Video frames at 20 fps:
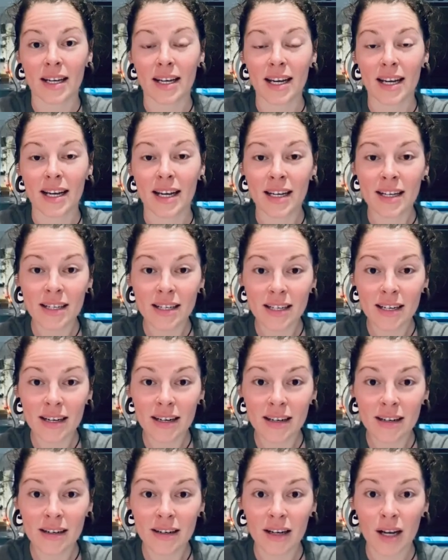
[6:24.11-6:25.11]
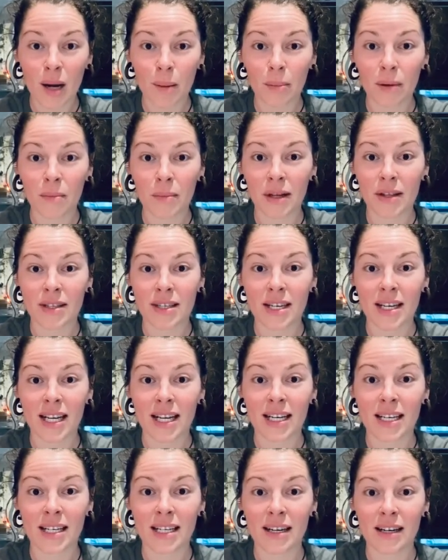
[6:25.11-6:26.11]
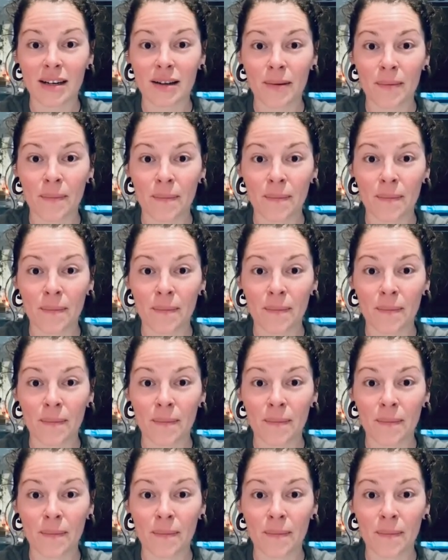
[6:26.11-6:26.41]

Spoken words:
India, a couple of months in India